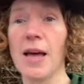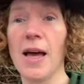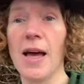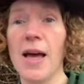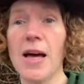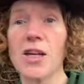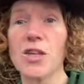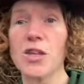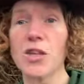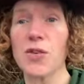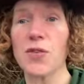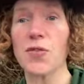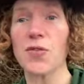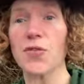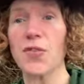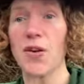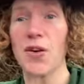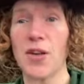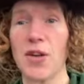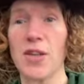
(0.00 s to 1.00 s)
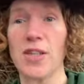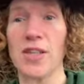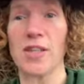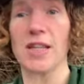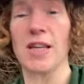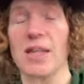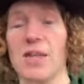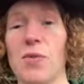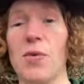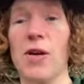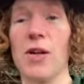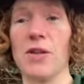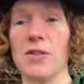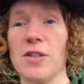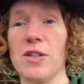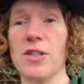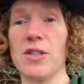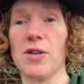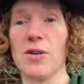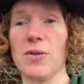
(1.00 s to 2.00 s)
So the first thing we're going
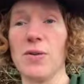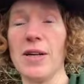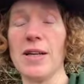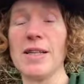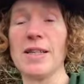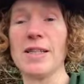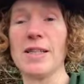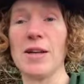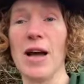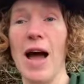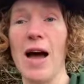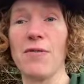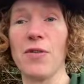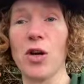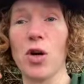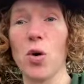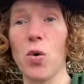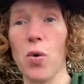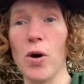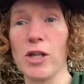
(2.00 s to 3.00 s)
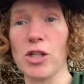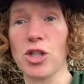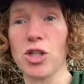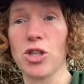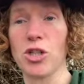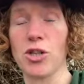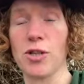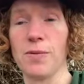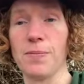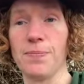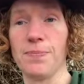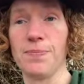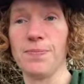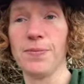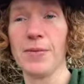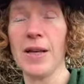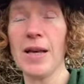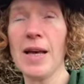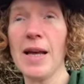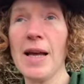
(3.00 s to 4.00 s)
to do is to have a question.
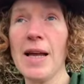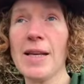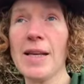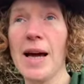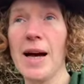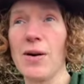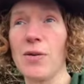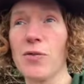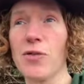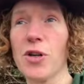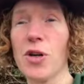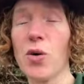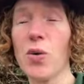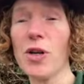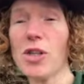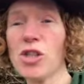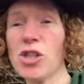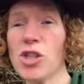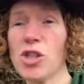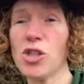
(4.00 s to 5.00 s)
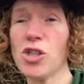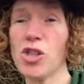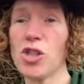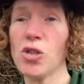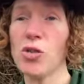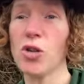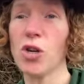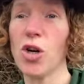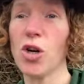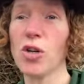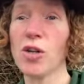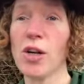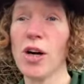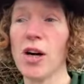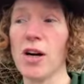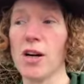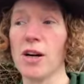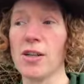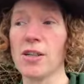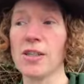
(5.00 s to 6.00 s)
Now, the questions you could
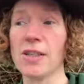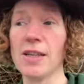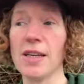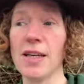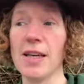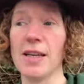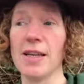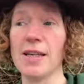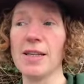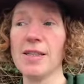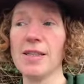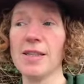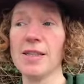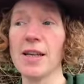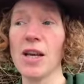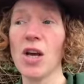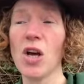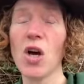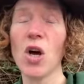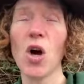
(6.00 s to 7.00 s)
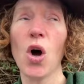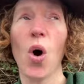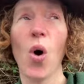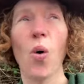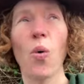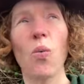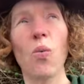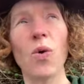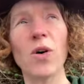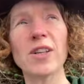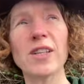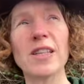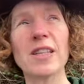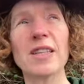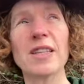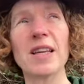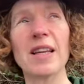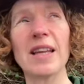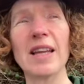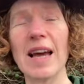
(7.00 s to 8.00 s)
ask is, what is
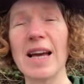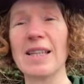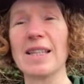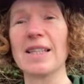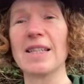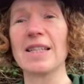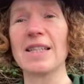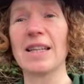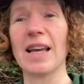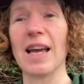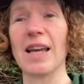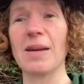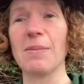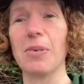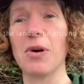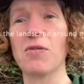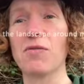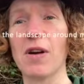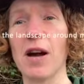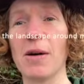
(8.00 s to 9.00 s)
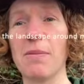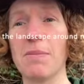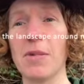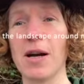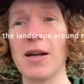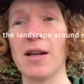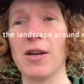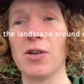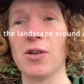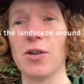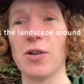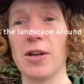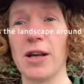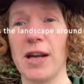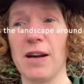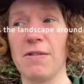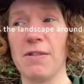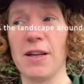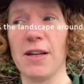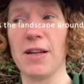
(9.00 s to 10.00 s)
the landscape around my local
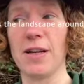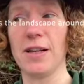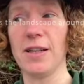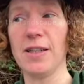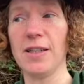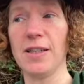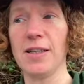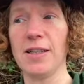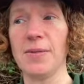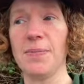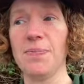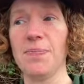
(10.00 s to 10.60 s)
area like?